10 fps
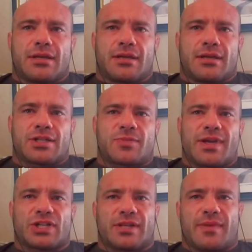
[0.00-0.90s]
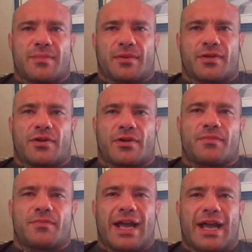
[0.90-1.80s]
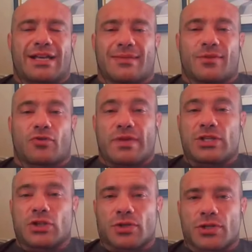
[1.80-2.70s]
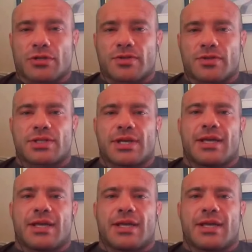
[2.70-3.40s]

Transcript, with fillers: especially people that are academic researchers